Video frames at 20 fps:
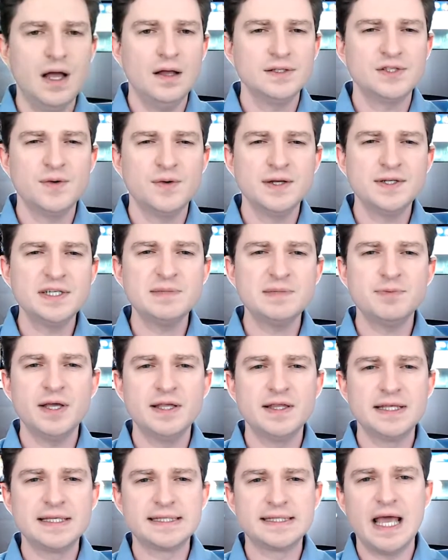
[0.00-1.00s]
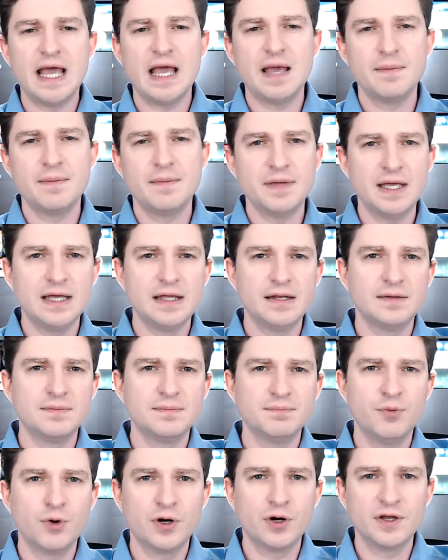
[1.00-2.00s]
I just played this game in
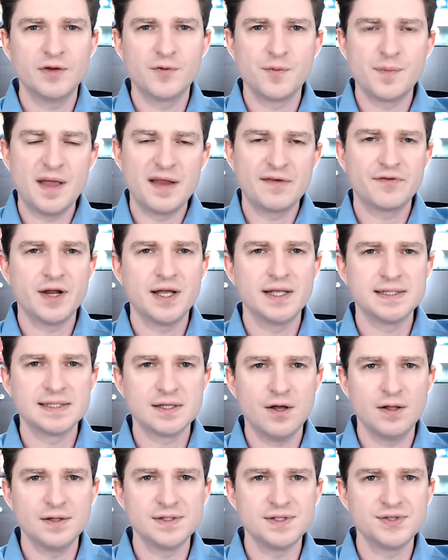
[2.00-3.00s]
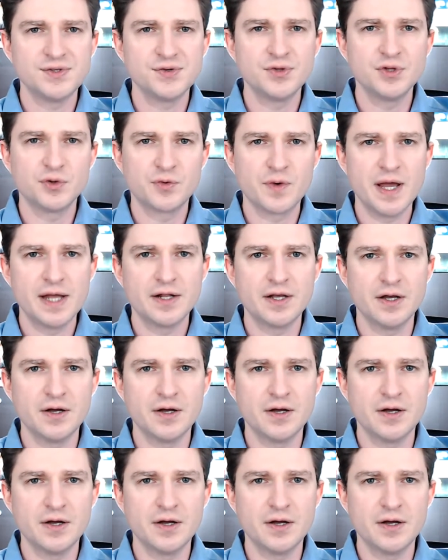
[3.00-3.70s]
Portland with my friends called Zoo Loretto,